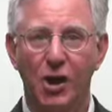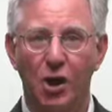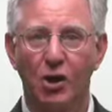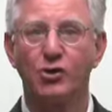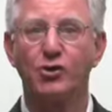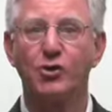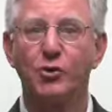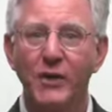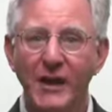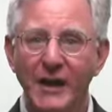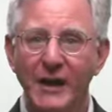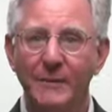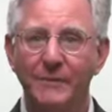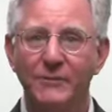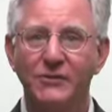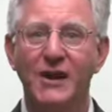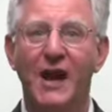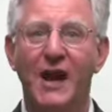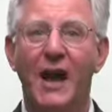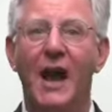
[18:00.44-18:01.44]
Her
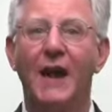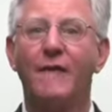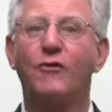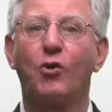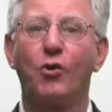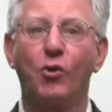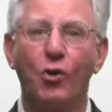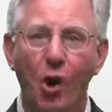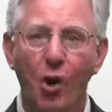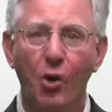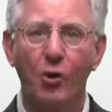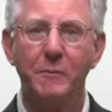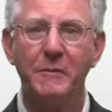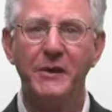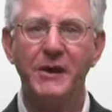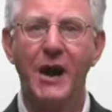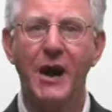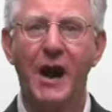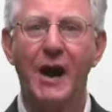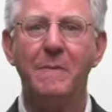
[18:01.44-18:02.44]
dreams have grown
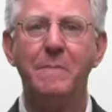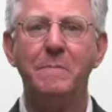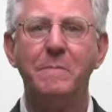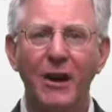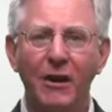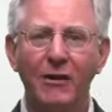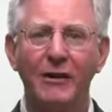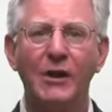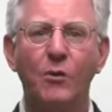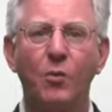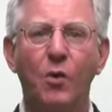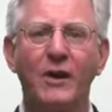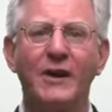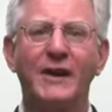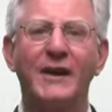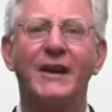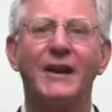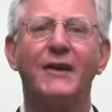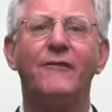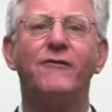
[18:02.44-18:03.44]
beyond merely
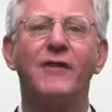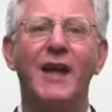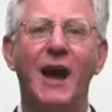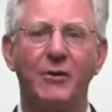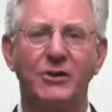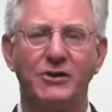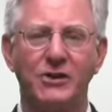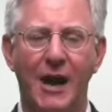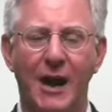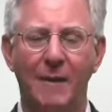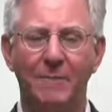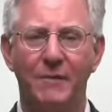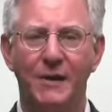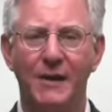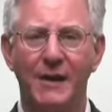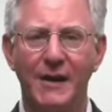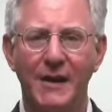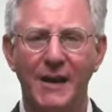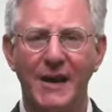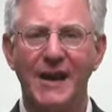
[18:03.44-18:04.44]
working in a flower shop.
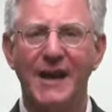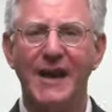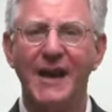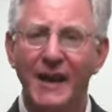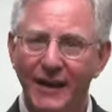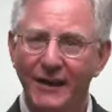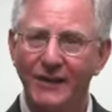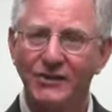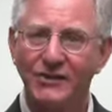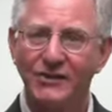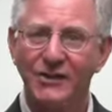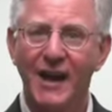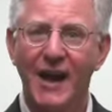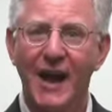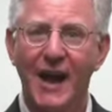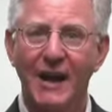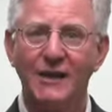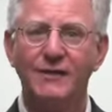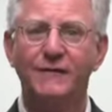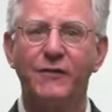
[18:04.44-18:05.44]
Higgins
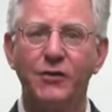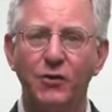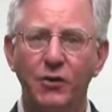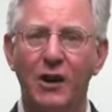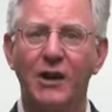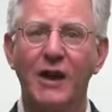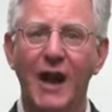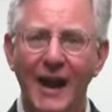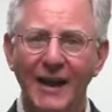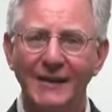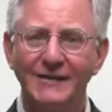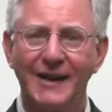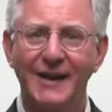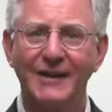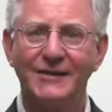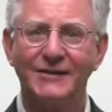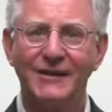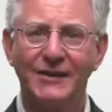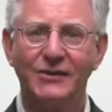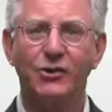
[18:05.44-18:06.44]
has viewed Eliza
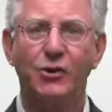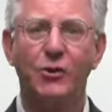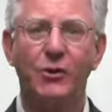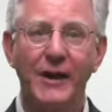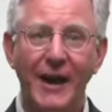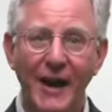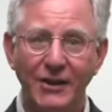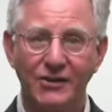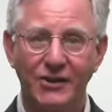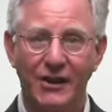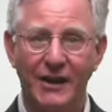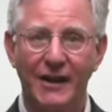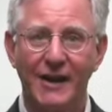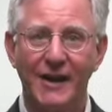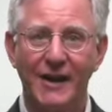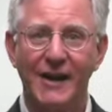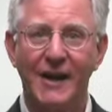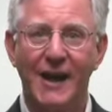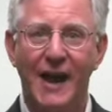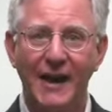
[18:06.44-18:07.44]
as his creation,
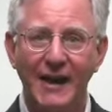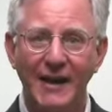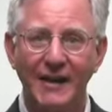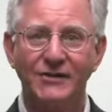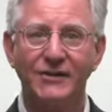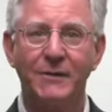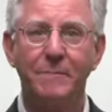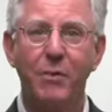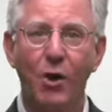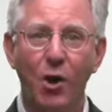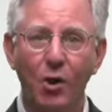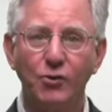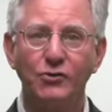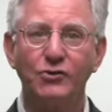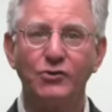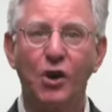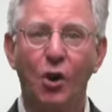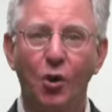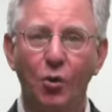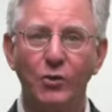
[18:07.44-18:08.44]
and he has
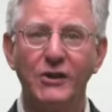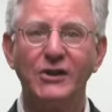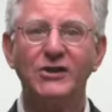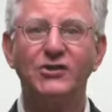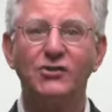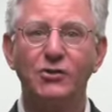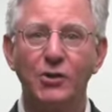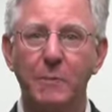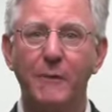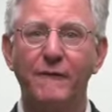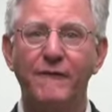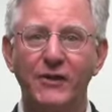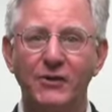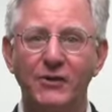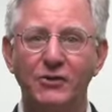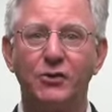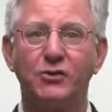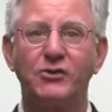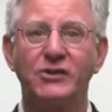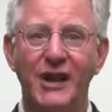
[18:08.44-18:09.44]
imposed only
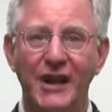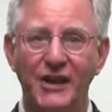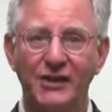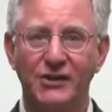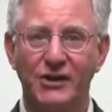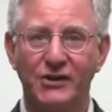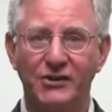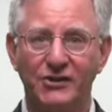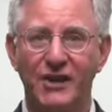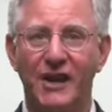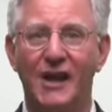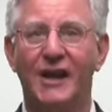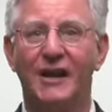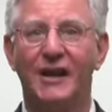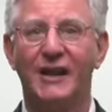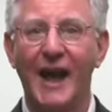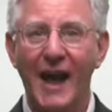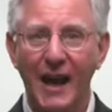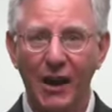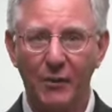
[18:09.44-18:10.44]
superficial changes,
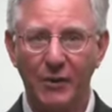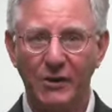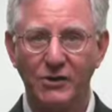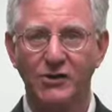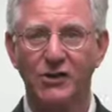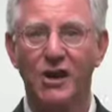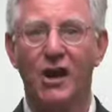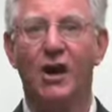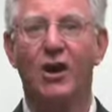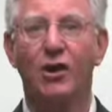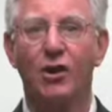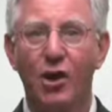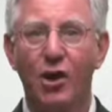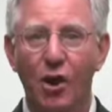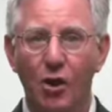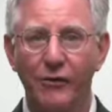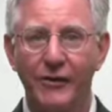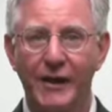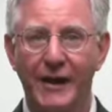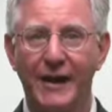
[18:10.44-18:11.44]
language,
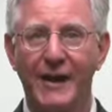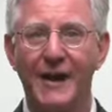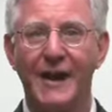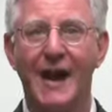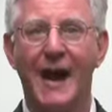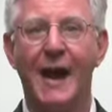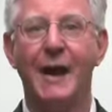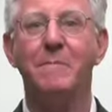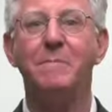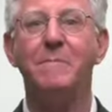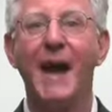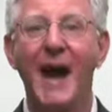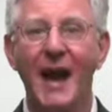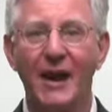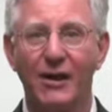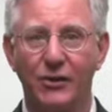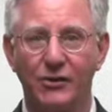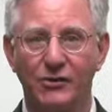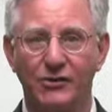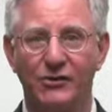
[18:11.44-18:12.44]
clothing, and
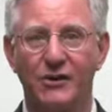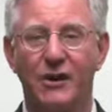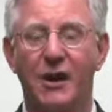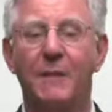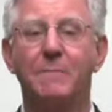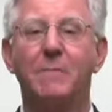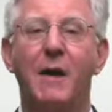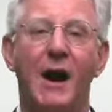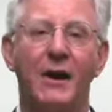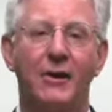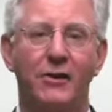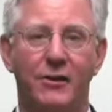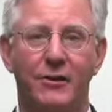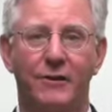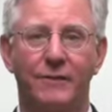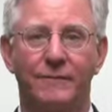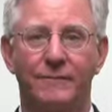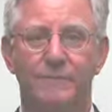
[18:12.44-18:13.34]
manners upon her.